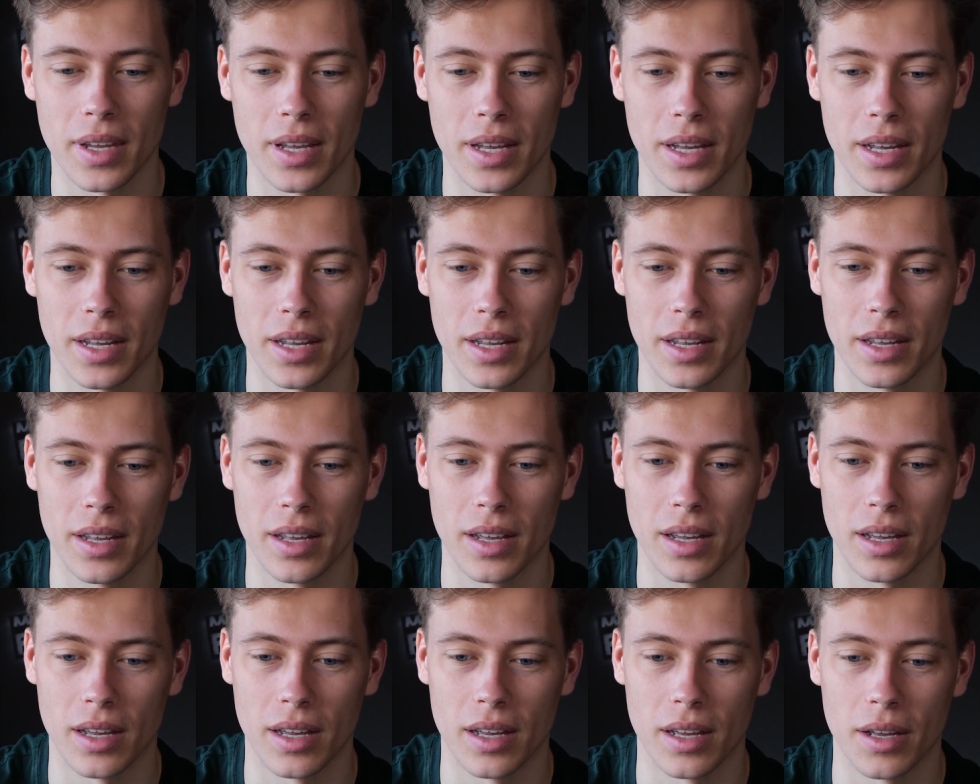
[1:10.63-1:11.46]

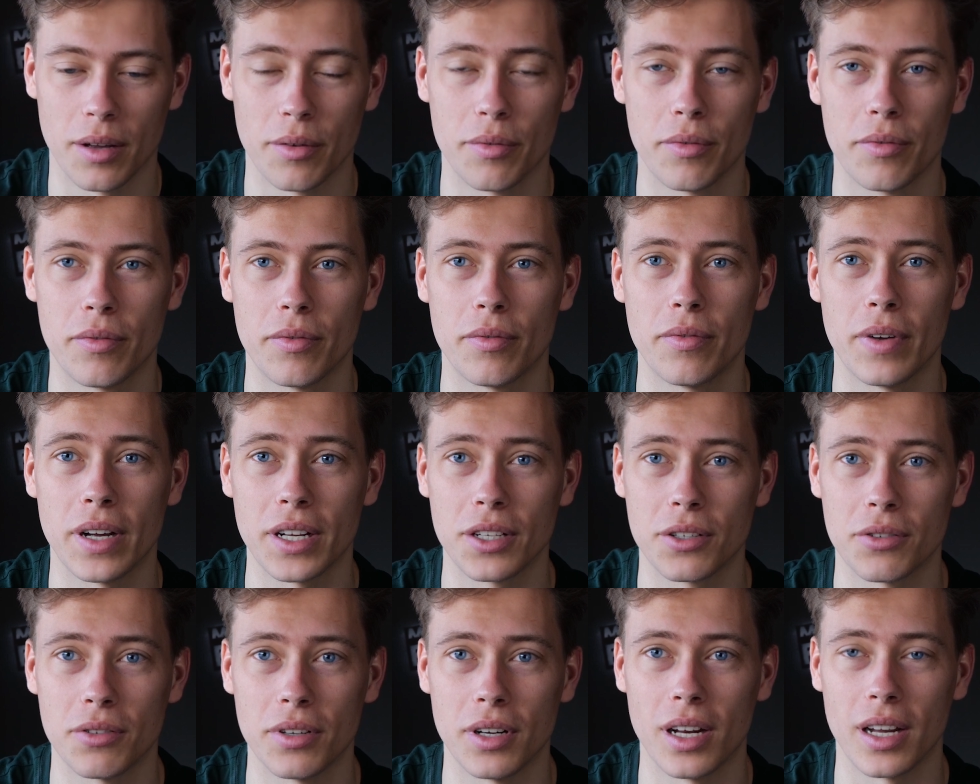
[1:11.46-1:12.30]
a
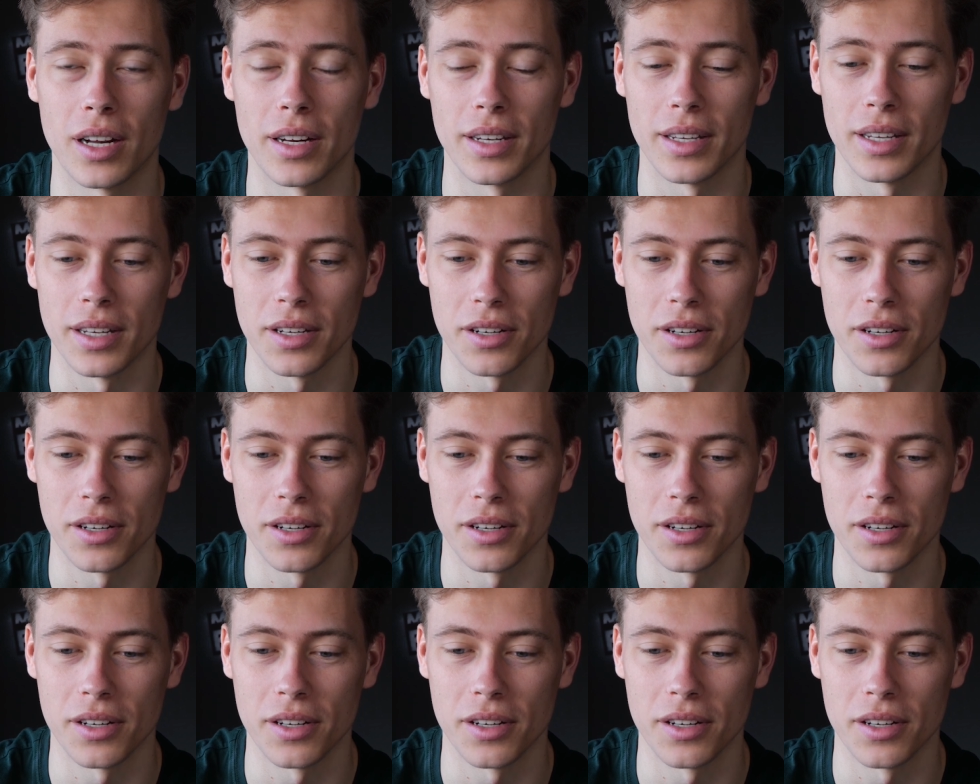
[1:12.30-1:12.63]
factory like